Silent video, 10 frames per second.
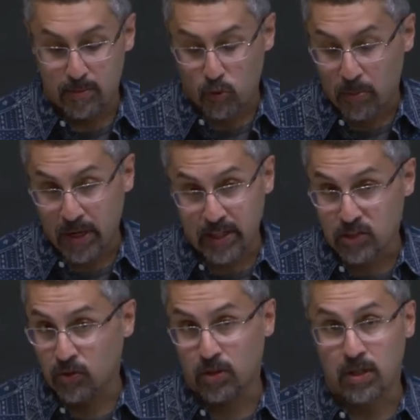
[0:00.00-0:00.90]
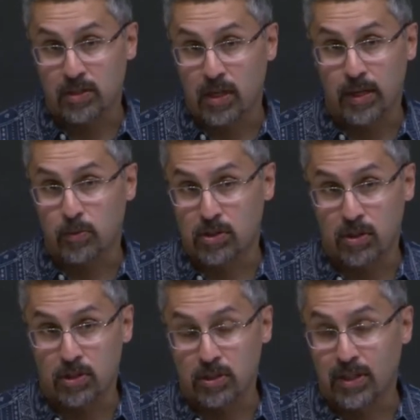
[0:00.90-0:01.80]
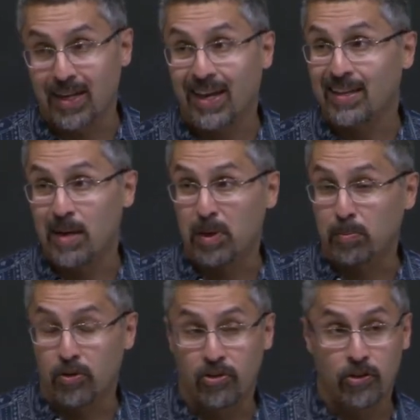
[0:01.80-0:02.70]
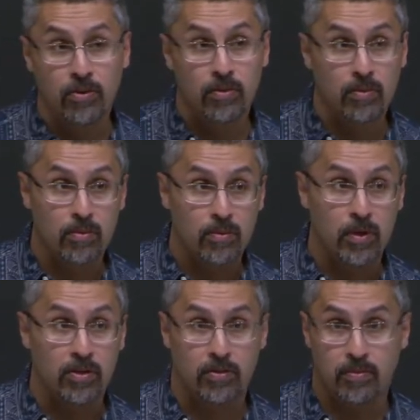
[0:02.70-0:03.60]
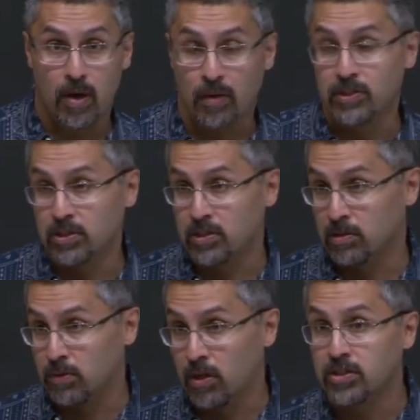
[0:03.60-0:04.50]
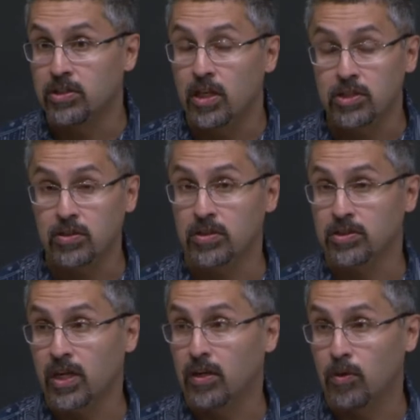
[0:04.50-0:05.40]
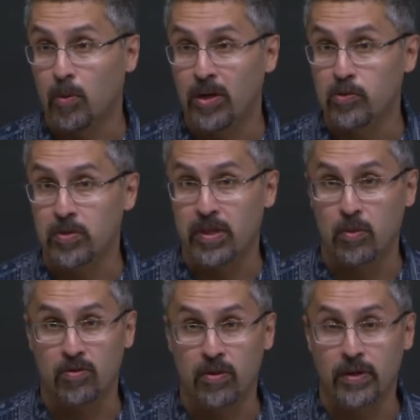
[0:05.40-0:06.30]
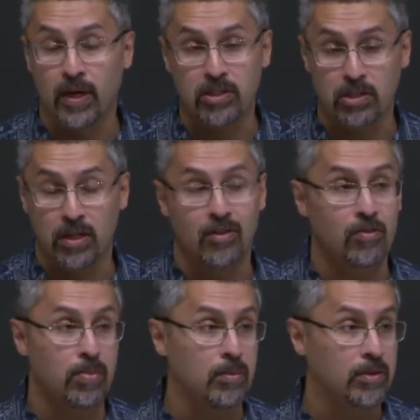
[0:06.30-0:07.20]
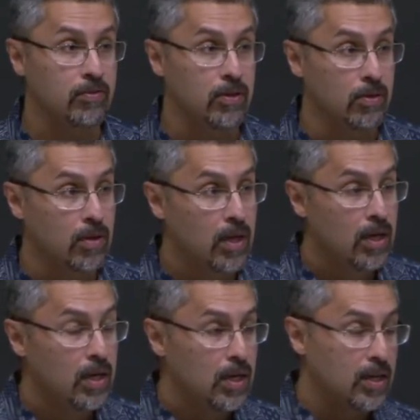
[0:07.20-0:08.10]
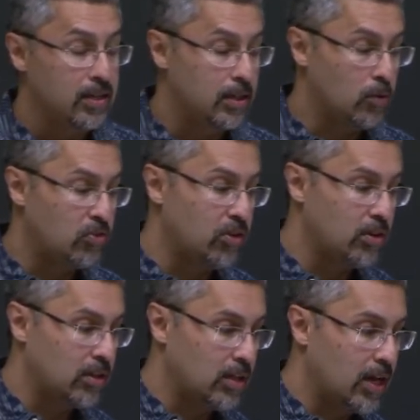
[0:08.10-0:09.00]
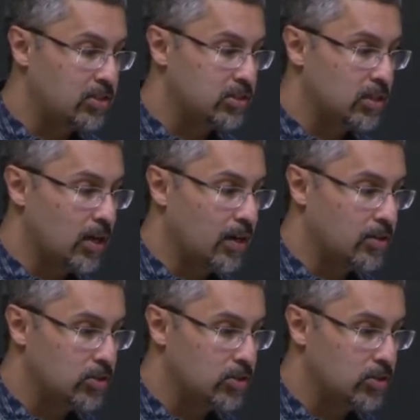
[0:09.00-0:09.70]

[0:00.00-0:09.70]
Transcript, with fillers: robotics for a long time was largely an academic pursuit with obviously some large industrial scale robots, but they were very isolated from public view. And I think we've seen in the last uh,